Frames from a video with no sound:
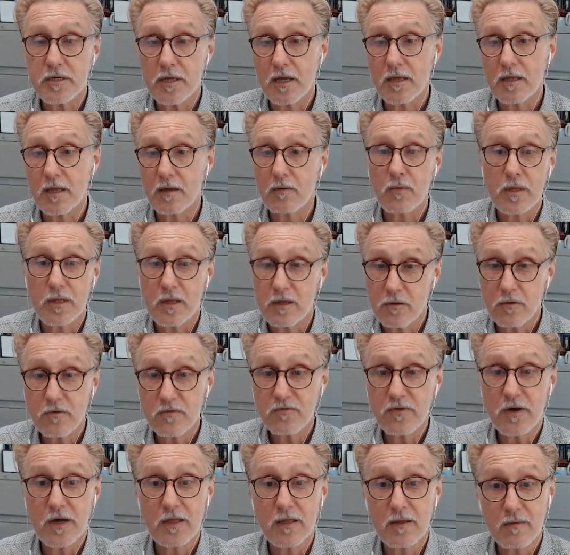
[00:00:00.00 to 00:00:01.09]
And then when they do
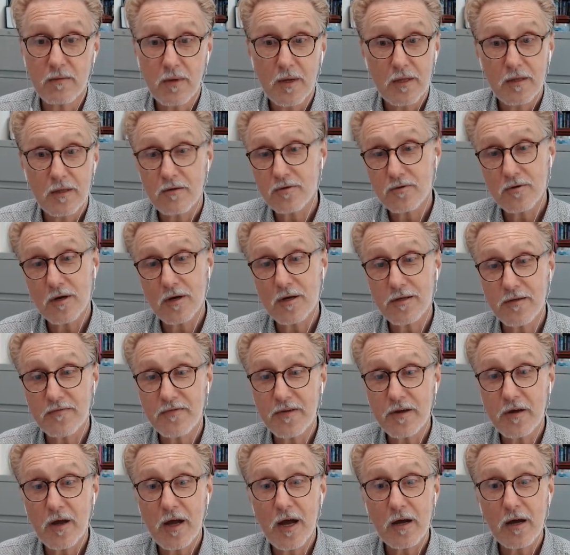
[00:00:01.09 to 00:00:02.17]
find them, they're struggling to
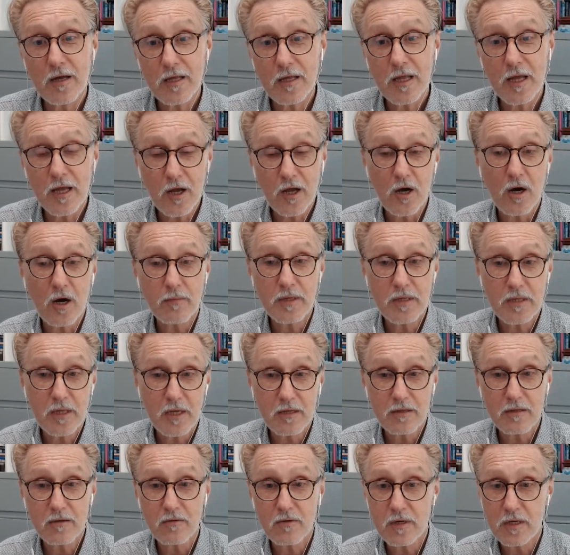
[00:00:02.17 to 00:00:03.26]
figure out how can I
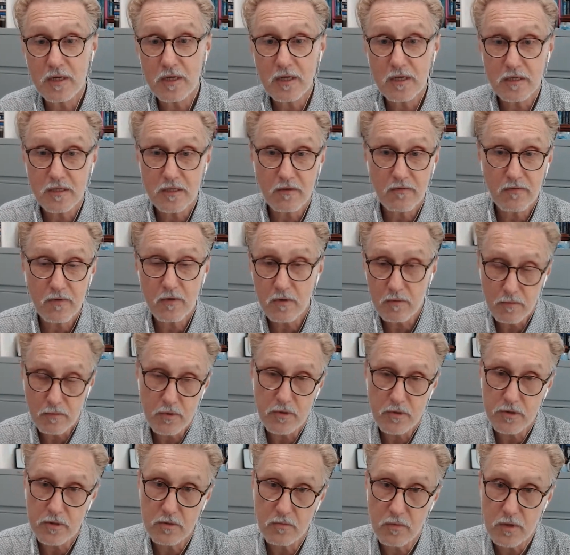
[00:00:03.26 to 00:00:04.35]
accommodate their needs if they're a
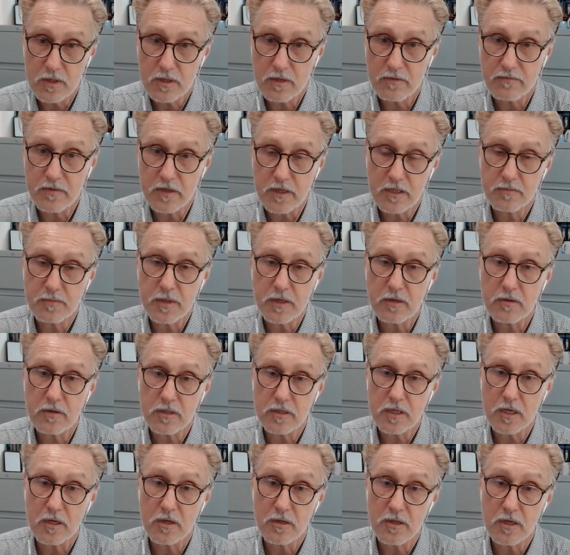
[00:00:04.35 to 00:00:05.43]
person with lived
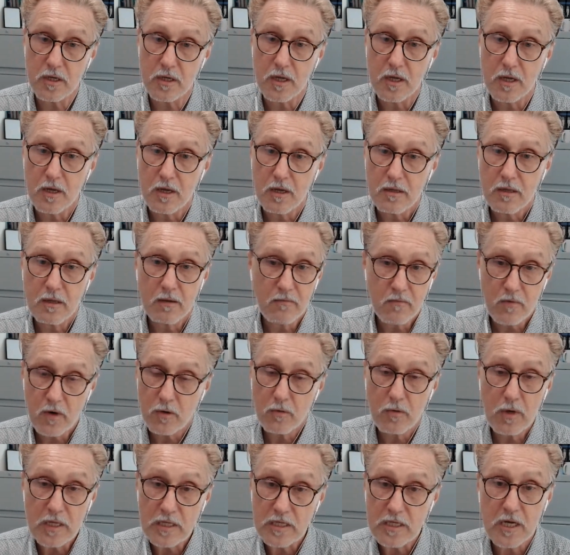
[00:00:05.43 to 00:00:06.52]
experience, kind of thing. They've got
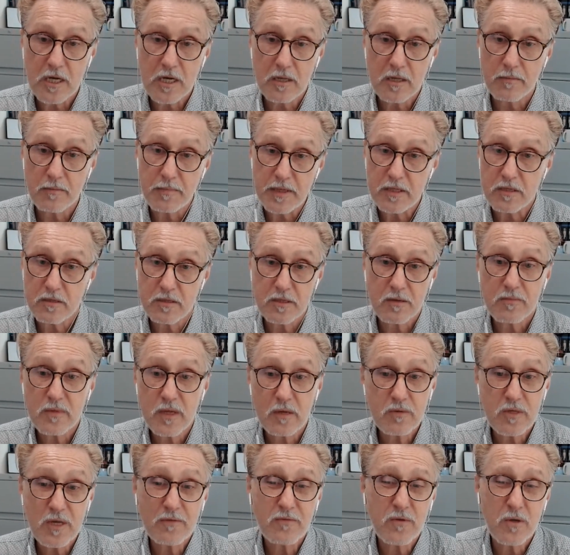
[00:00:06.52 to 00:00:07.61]
great talent, but
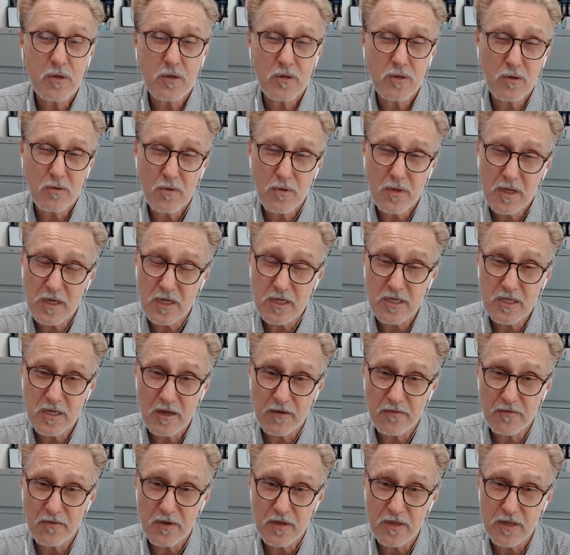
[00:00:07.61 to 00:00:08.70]
sometimes you have to do things
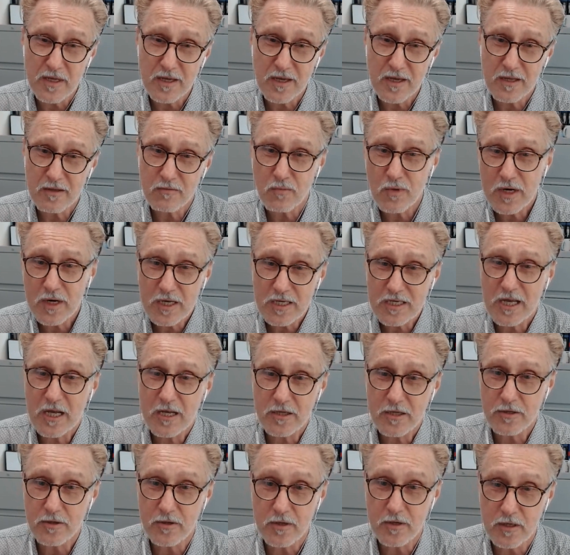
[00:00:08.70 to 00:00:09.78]
differently. And what
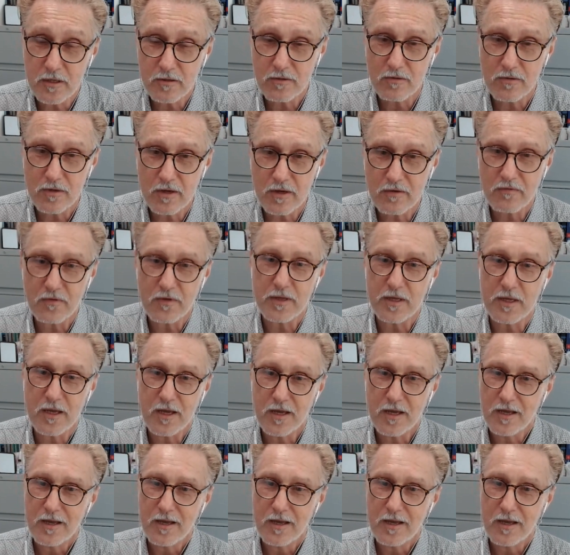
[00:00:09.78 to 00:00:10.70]
exactly do you need to do differently?